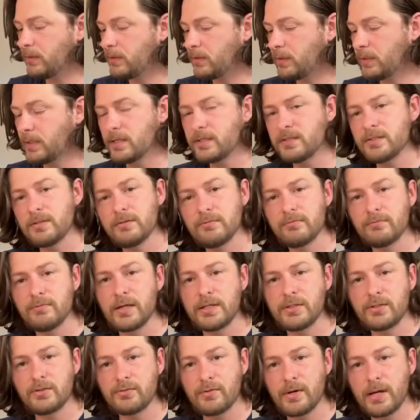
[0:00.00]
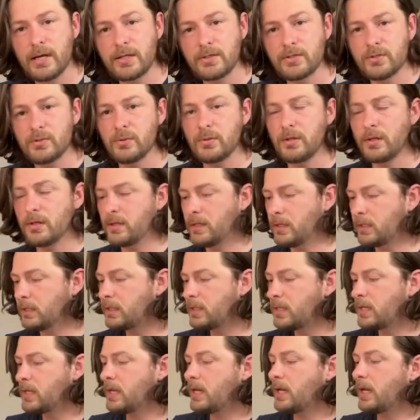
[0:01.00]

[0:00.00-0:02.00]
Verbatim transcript: I think that's a racetrack sort of thing.